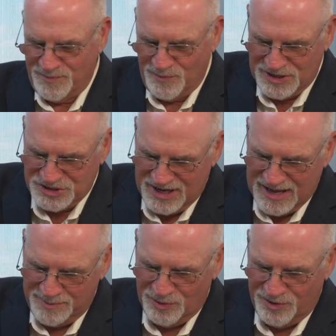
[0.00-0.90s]
when she
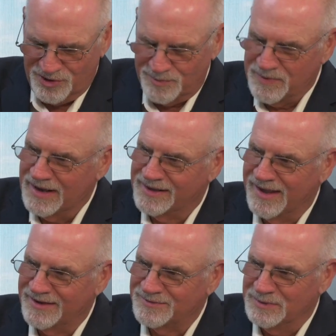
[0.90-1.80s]
had me on her
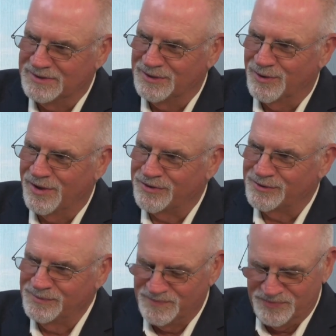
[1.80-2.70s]
podcast, Meet the Author.